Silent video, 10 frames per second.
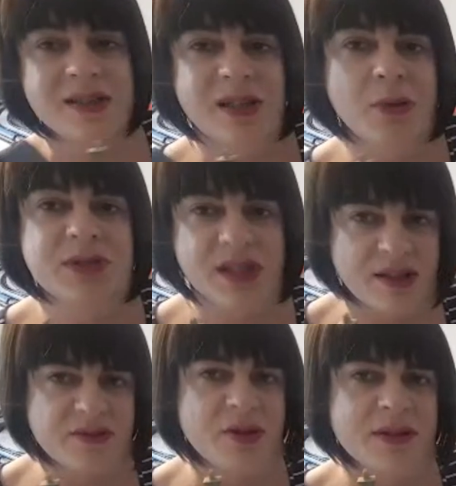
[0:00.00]
So I was
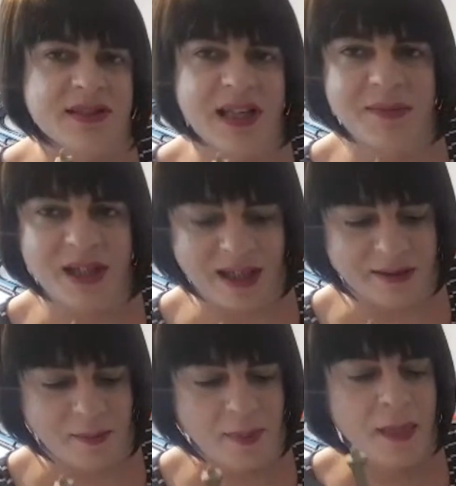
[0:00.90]
thinking of doing the same
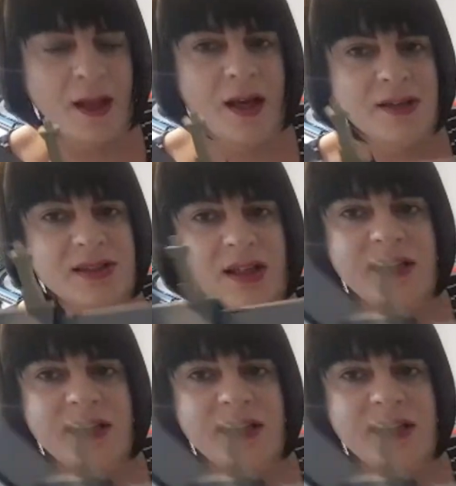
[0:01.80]
again. So